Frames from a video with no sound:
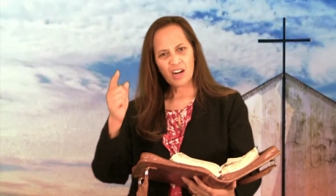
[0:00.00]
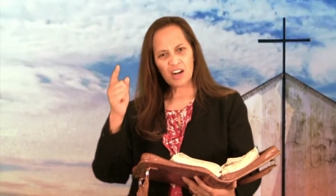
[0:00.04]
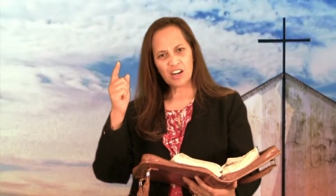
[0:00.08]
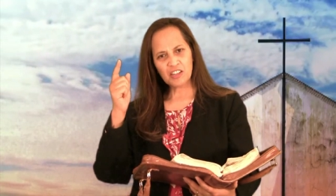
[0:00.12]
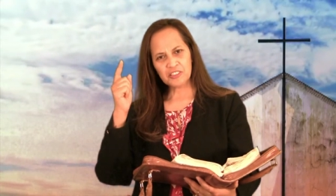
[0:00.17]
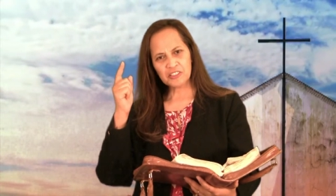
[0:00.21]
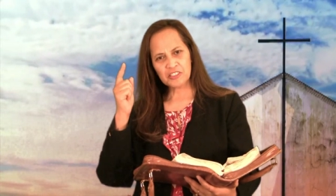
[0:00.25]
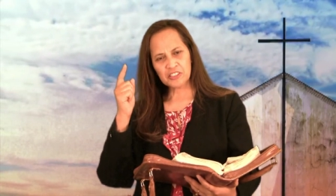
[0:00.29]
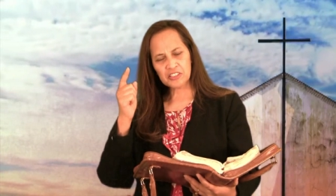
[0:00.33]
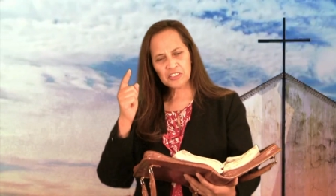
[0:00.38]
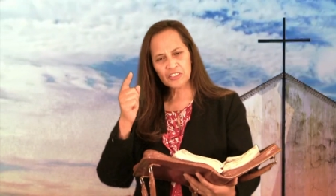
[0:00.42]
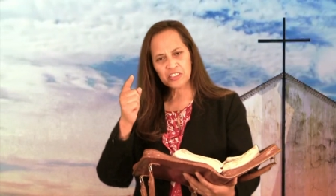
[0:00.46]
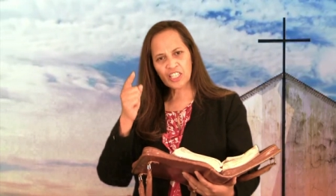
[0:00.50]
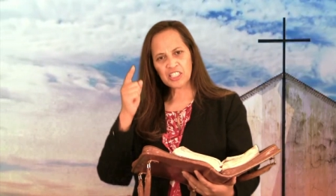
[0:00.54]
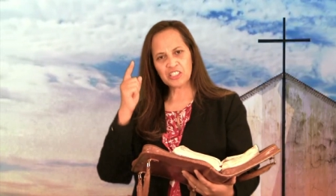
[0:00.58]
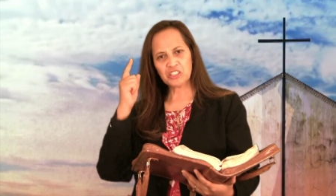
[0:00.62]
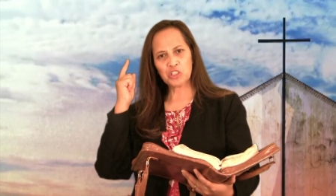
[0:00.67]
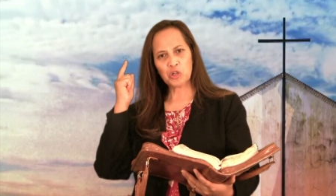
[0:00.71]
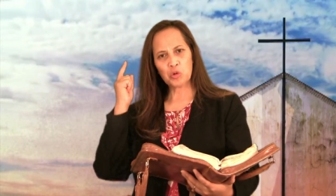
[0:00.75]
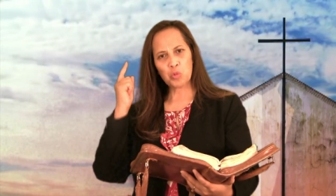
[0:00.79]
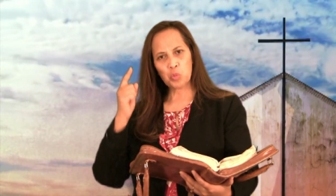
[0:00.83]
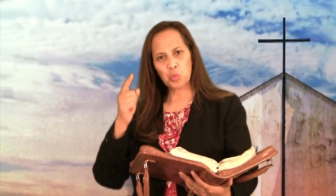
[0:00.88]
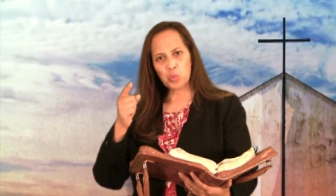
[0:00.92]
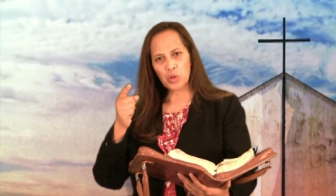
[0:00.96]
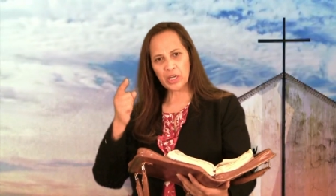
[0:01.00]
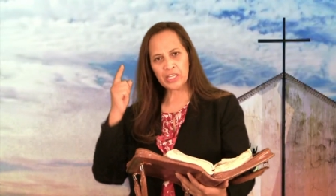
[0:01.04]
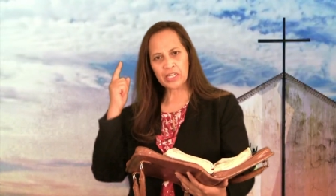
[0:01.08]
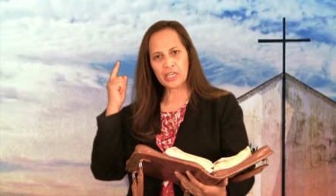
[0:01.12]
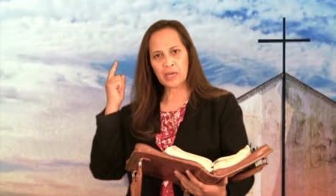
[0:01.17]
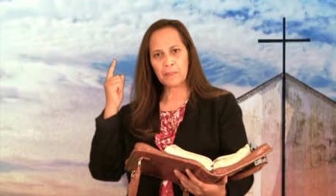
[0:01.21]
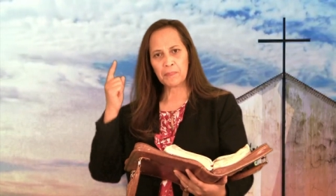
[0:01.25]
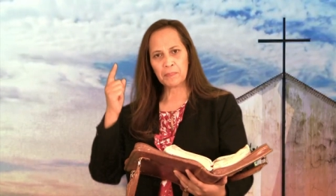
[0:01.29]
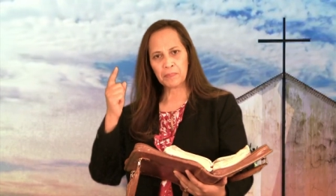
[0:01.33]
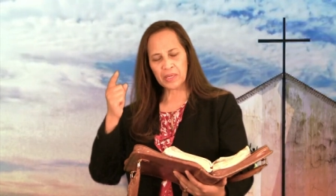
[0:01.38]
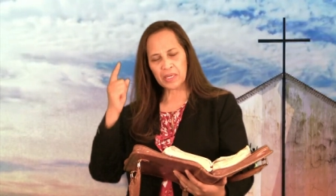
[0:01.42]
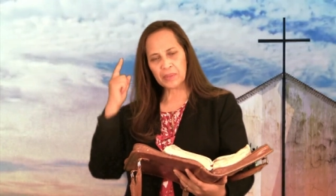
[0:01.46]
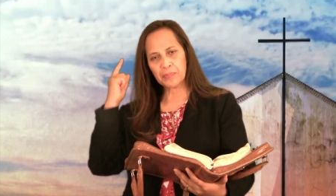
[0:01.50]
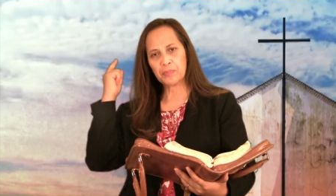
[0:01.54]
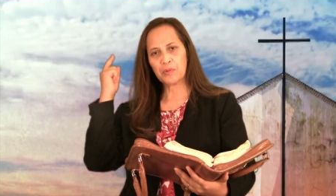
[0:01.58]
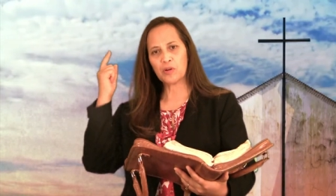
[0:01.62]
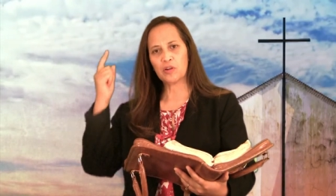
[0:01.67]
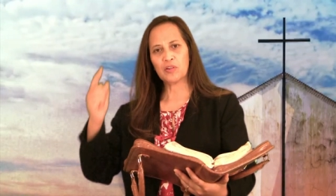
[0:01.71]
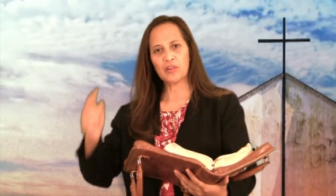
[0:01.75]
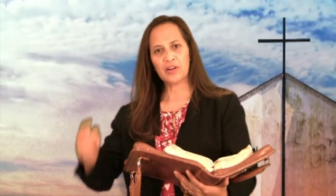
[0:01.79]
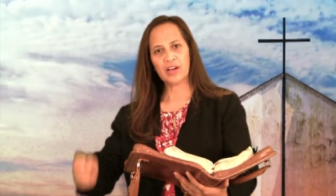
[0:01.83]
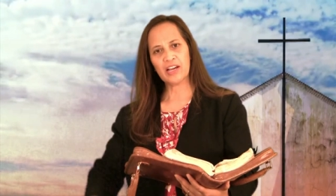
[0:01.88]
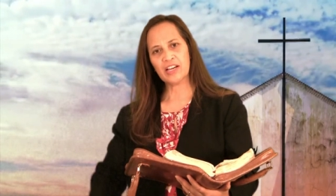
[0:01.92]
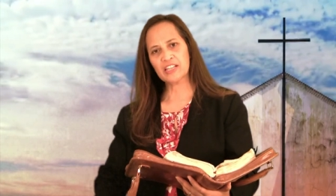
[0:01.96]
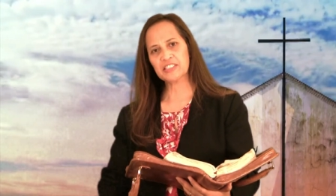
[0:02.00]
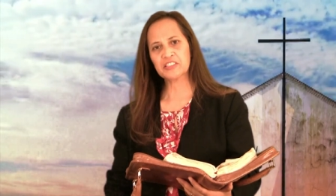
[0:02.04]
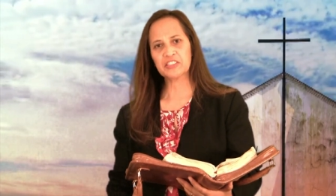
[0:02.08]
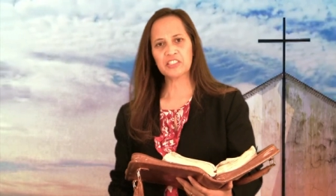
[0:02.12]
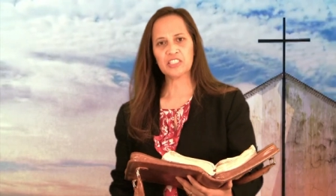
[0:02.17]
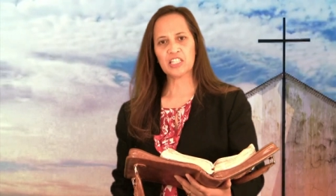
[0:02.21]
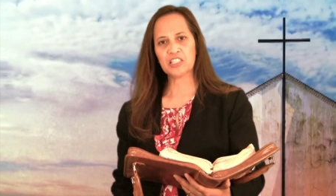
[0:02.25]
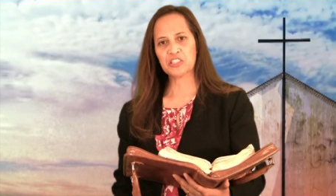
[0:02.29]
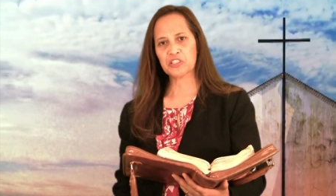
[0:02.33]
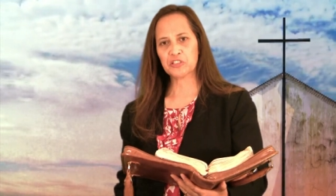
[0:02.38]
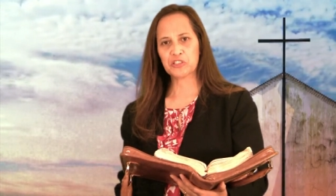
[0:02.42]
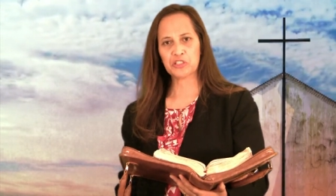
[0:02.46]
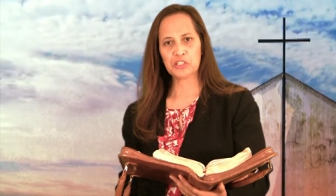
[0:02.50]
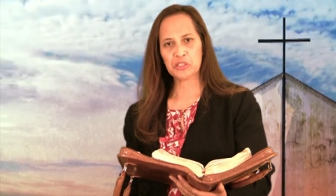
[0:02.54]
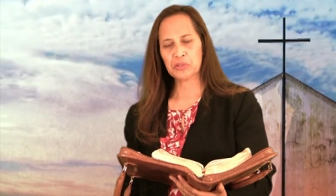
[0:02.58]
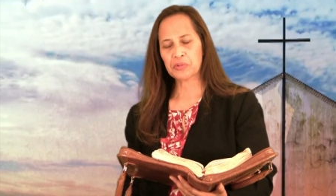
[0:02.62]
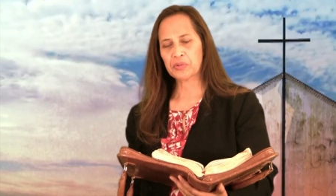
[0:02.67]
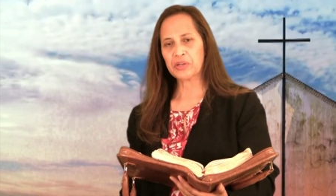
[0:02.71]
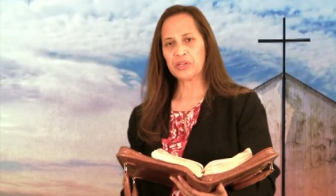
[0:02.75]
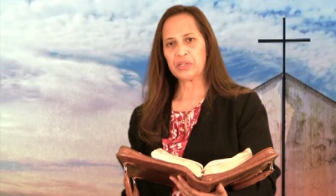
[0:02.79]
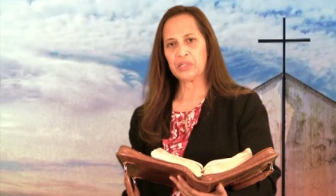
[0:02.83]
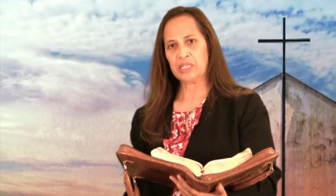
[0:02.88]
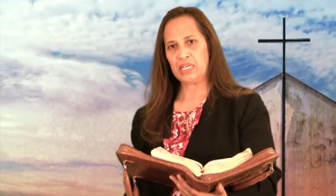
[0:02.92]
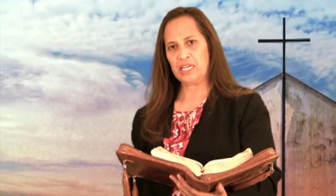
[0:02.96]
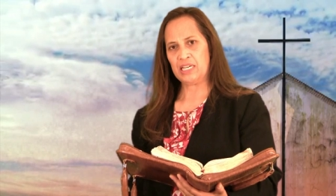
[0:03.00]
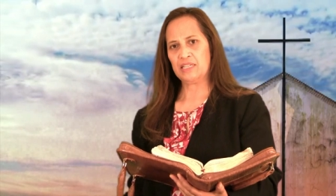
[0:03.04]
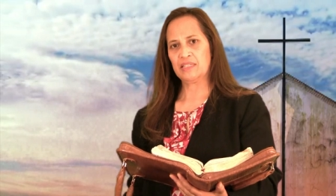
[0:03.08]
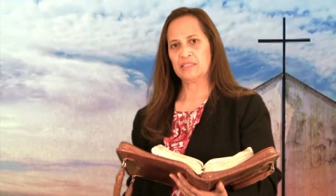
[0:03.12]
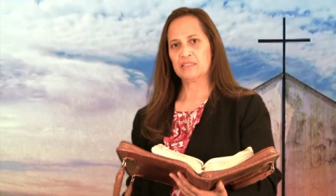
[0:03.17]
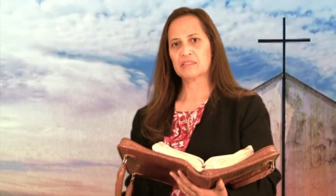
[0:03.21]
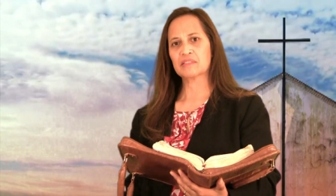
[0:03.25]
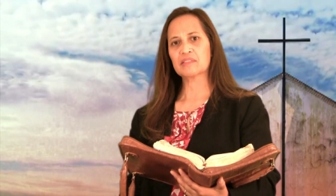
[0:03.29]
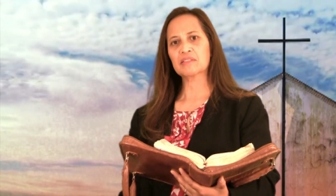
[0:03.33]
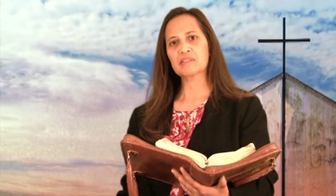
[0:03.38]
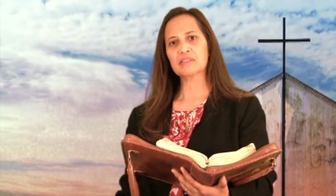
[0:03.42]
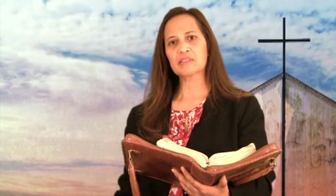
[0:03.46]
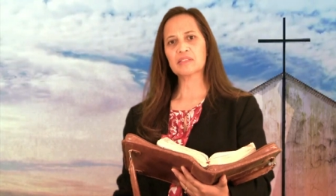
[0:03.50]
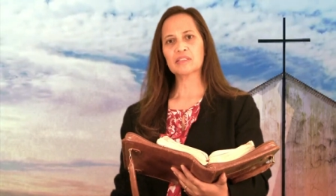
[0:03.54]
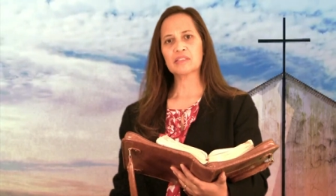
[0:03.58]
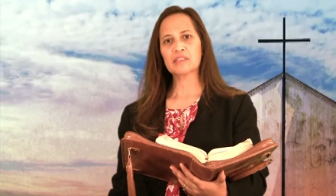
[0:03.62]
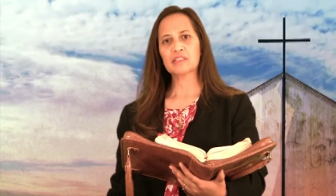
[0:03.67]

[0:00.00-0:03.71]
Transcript: on such a wicked people as the Assyrian is.